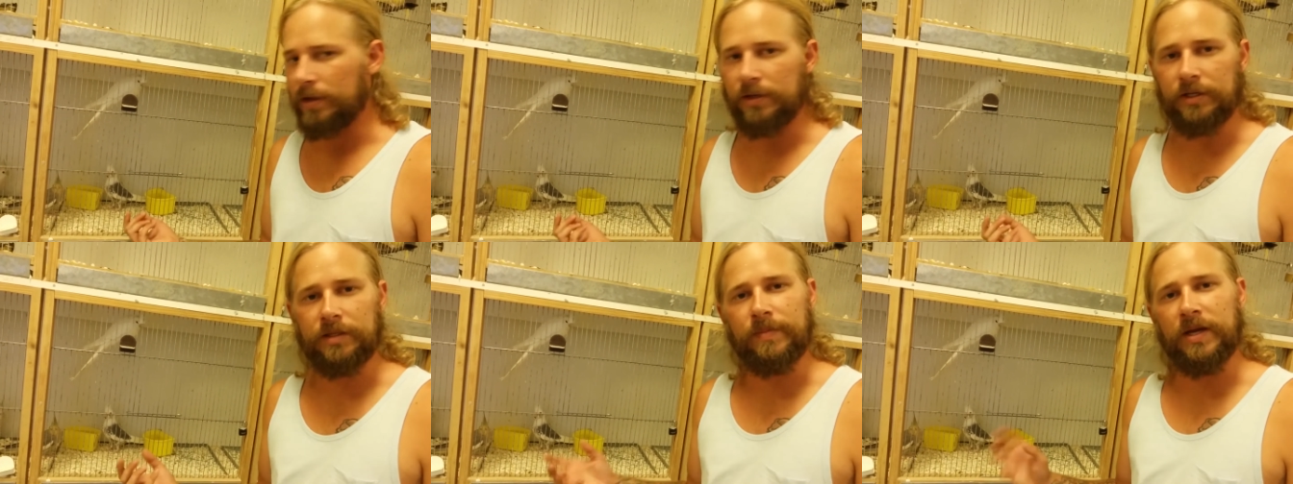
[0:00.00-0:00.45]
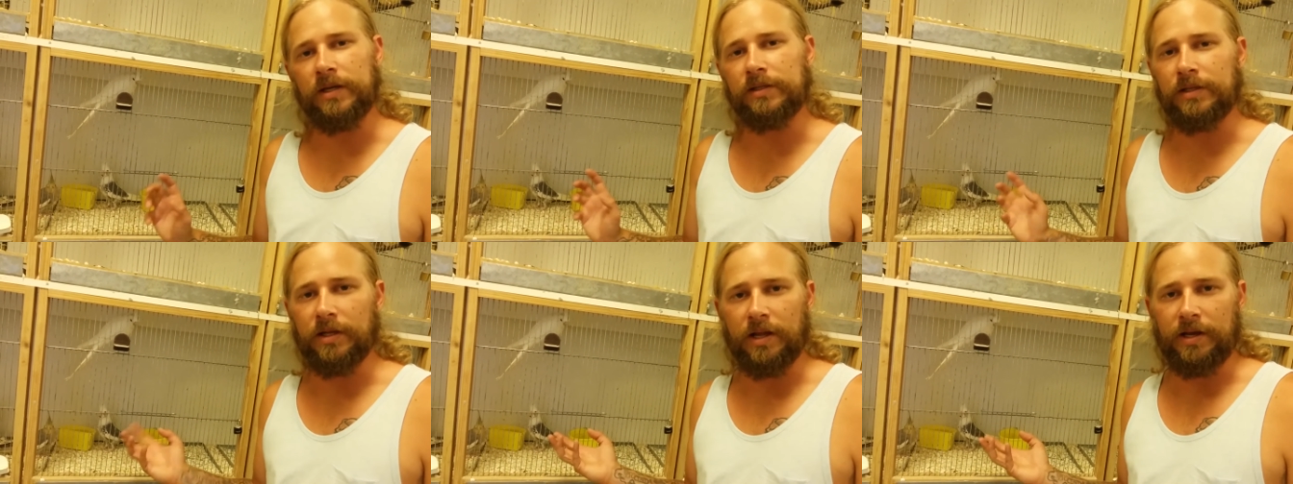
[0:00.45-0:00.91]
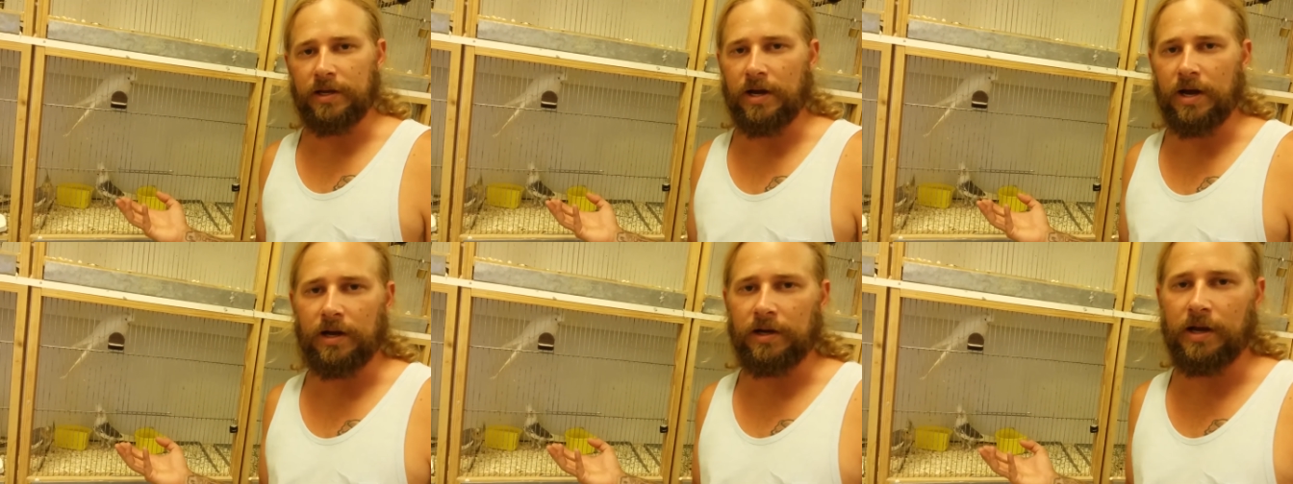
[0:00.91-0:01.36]
And this means that they
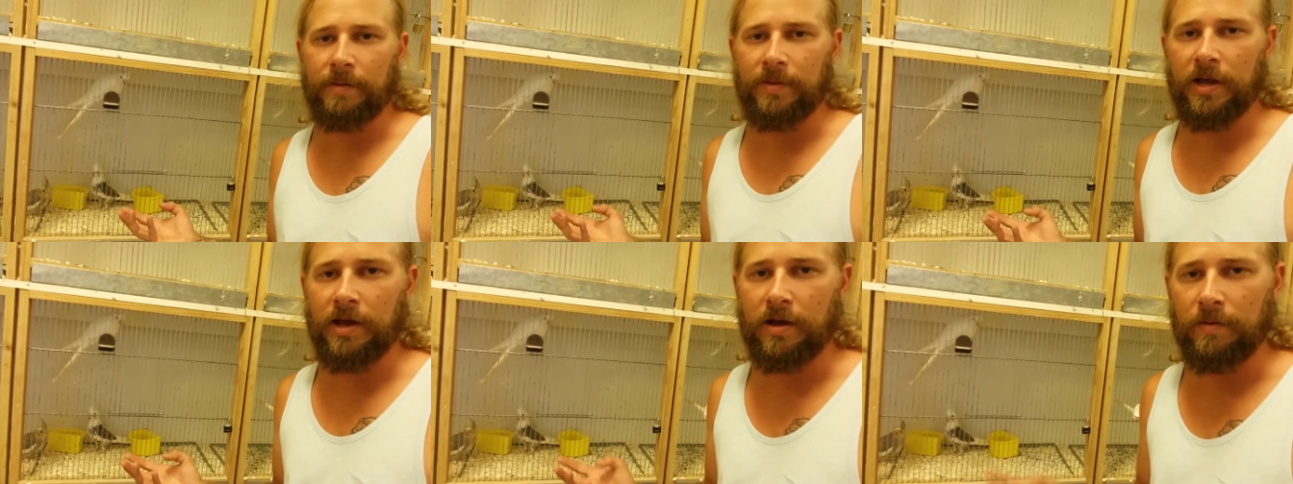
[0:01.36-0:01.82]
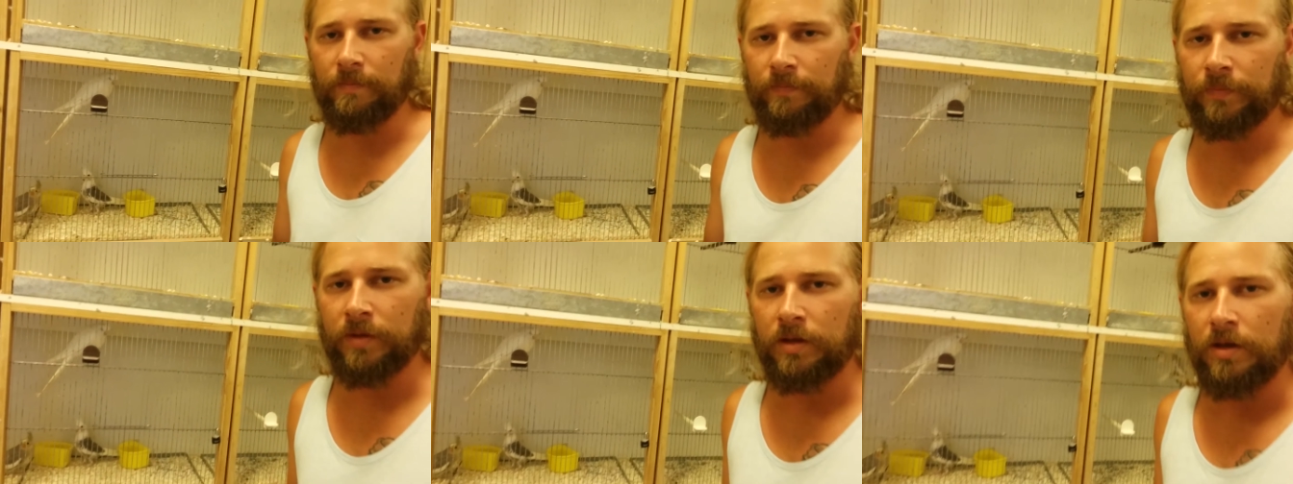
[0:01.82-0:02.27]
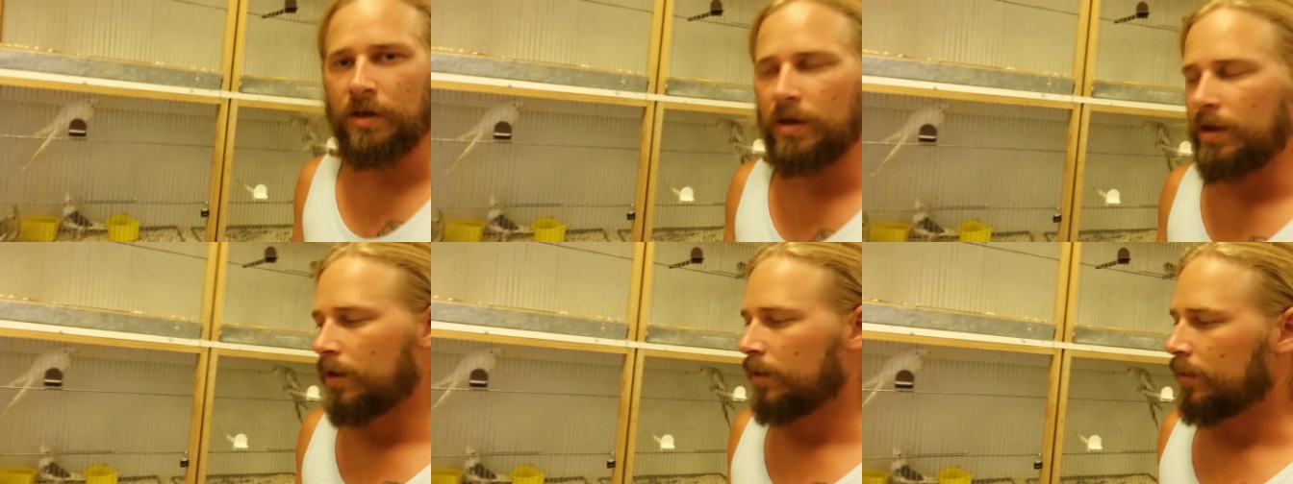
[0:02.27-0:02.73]
can't come out.
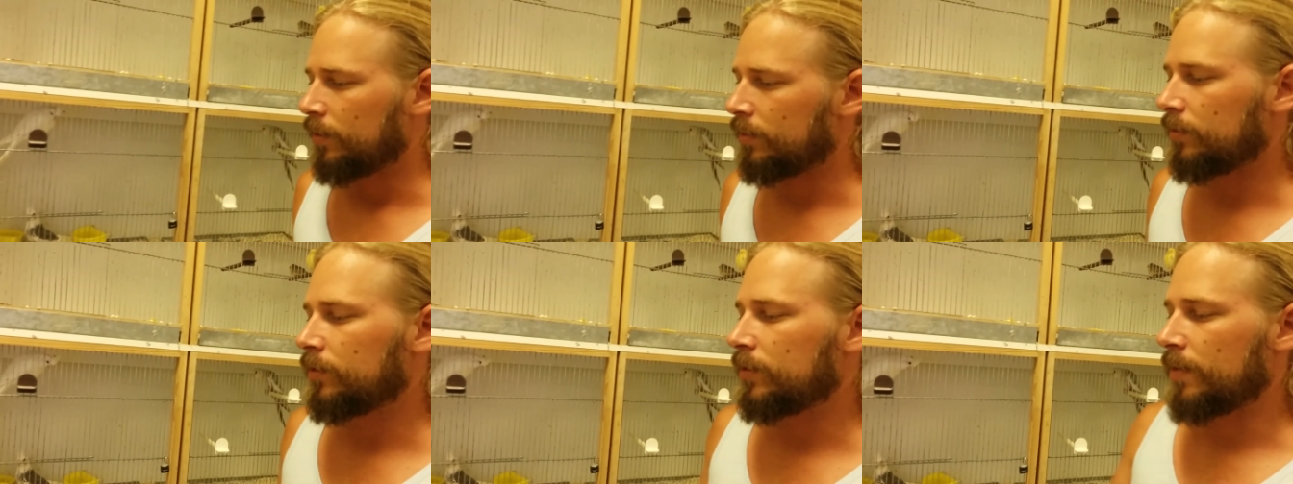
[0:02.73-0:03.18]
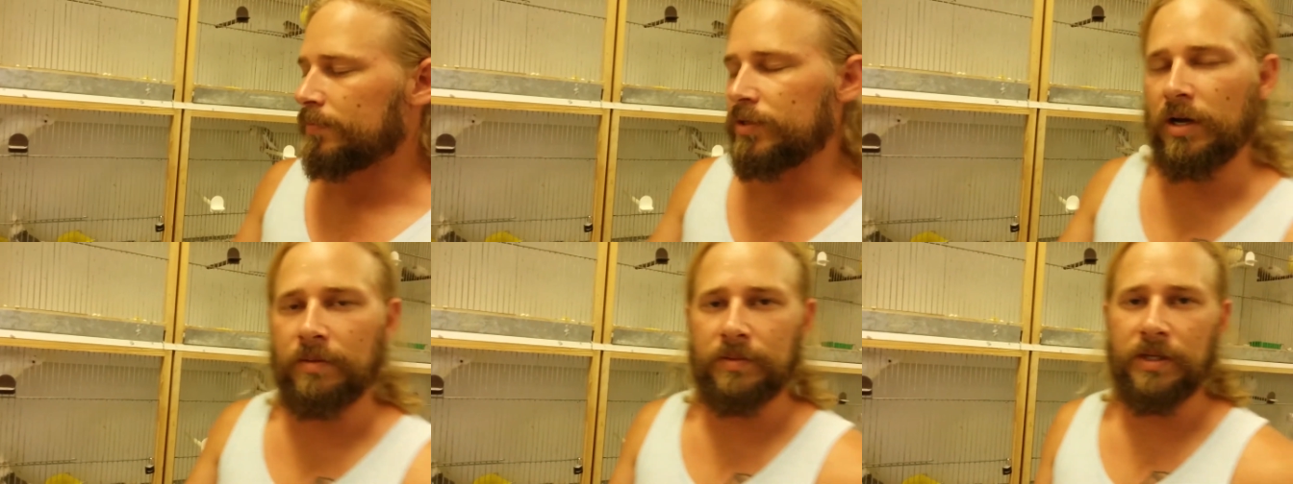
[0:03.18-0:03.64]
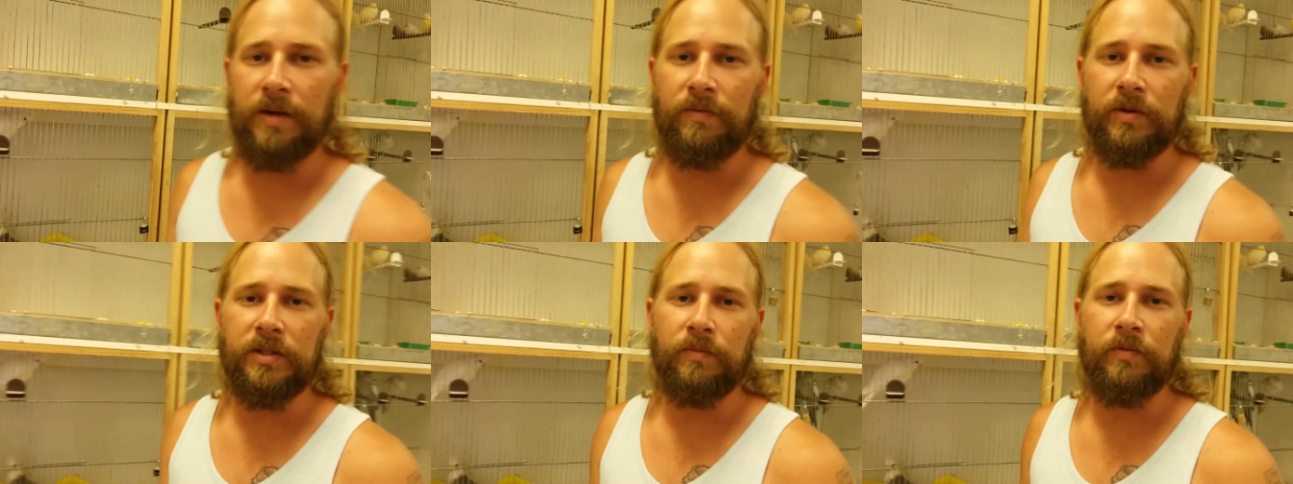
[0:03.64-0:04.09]
Sometimes
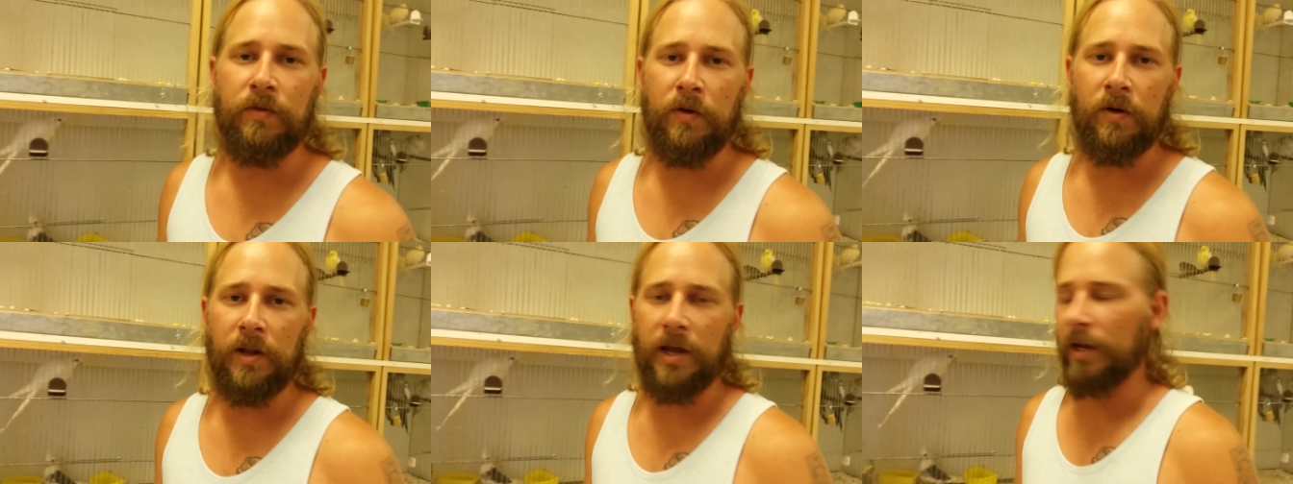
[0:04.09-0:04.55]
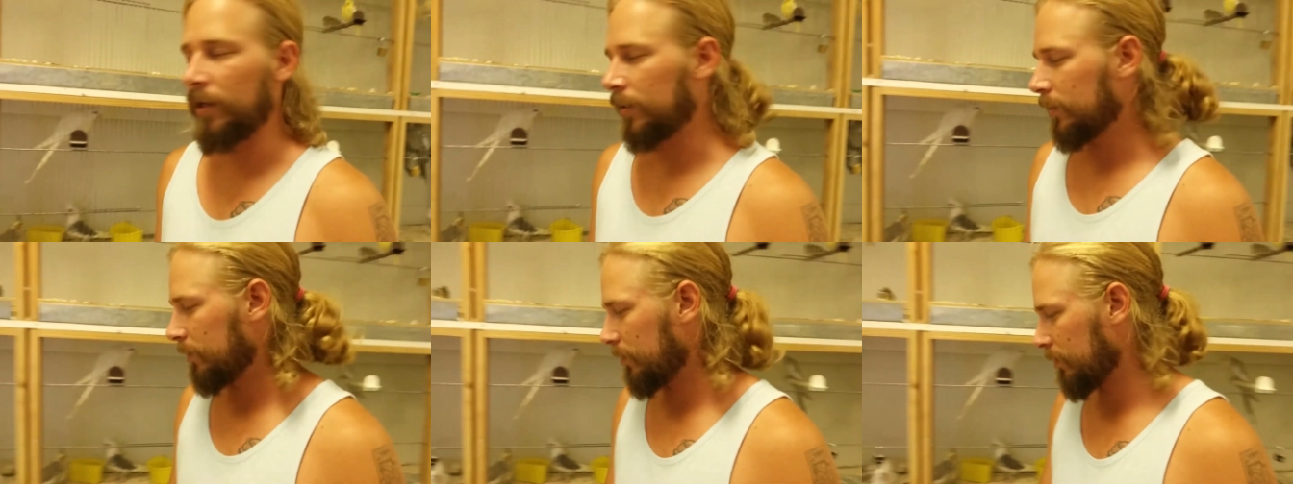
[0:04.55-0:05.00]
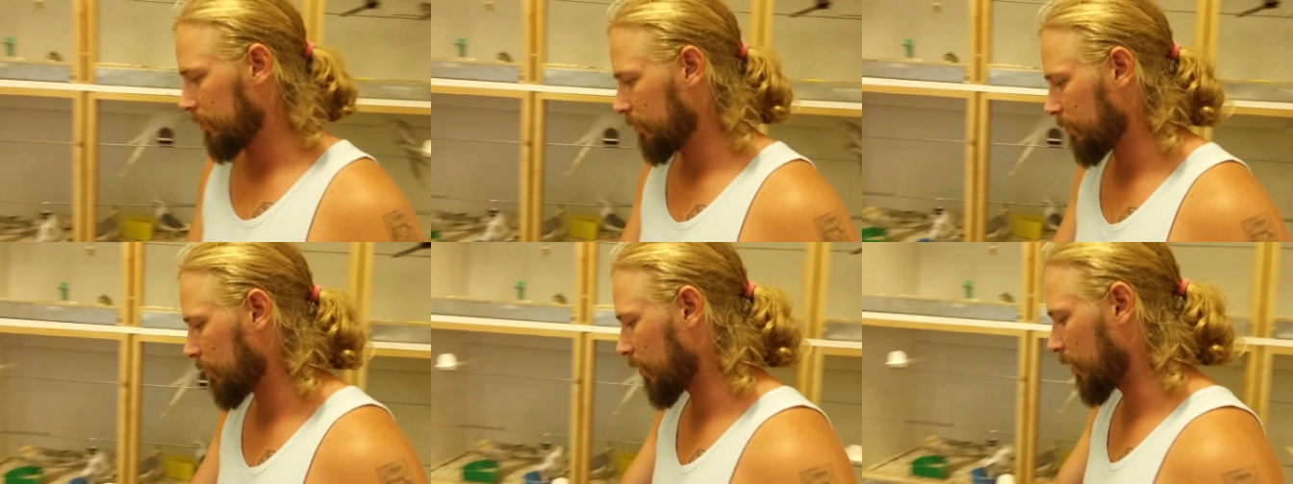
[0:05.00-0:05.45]
even some four-legged,
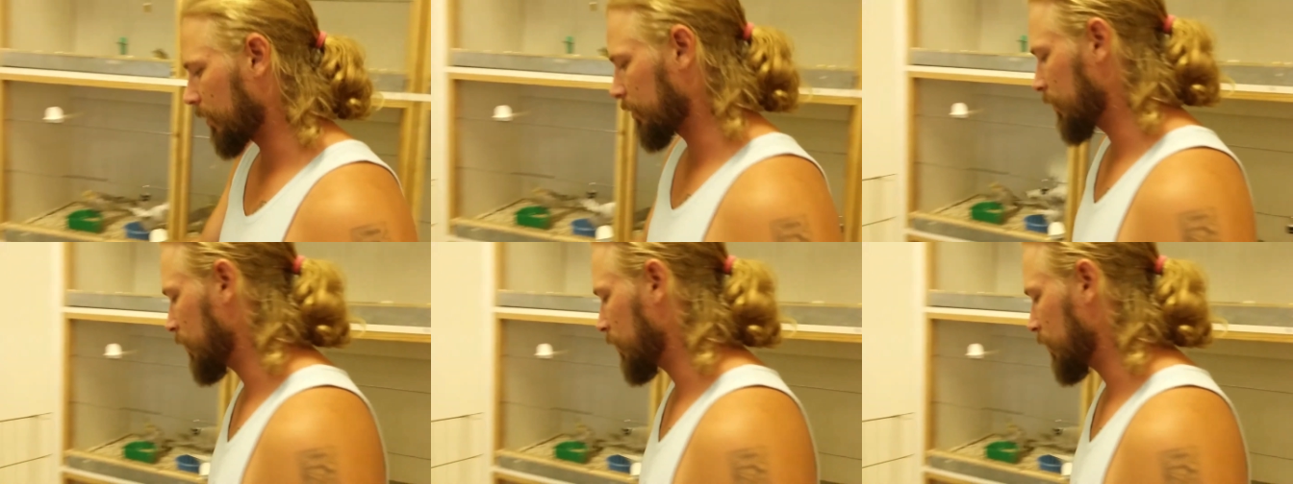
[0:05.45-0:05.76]
like what